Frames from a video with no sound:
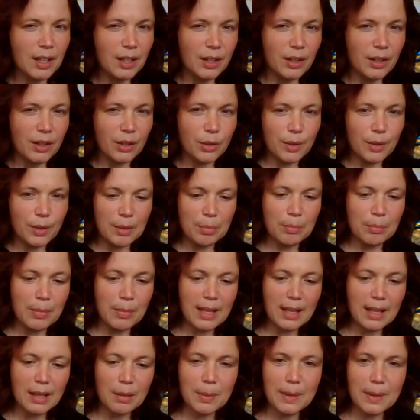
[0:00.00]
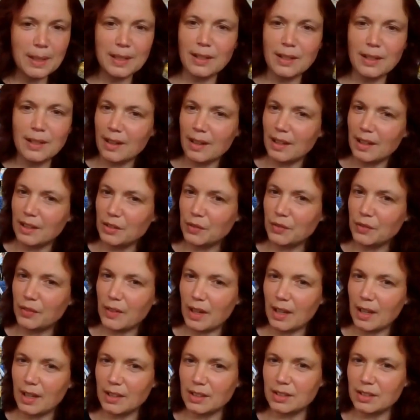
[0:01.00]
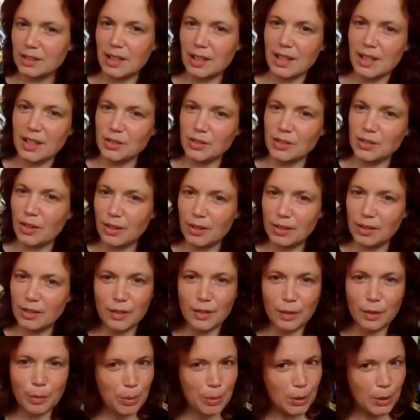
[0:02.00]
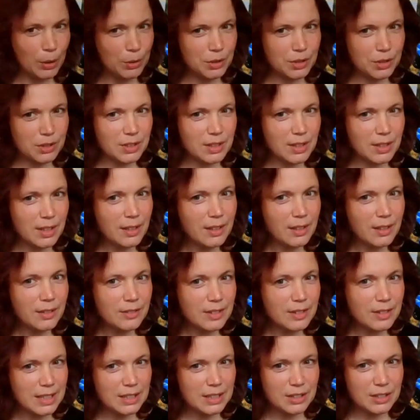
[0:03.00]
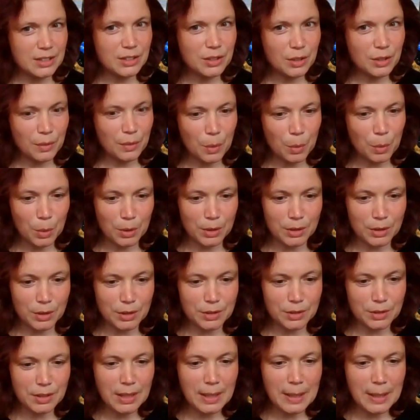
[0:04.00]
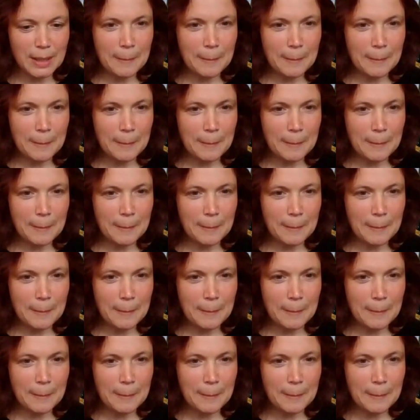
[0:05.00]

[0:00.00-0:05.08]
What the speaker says: though it may be not as fast as other approaches in other regions of the world,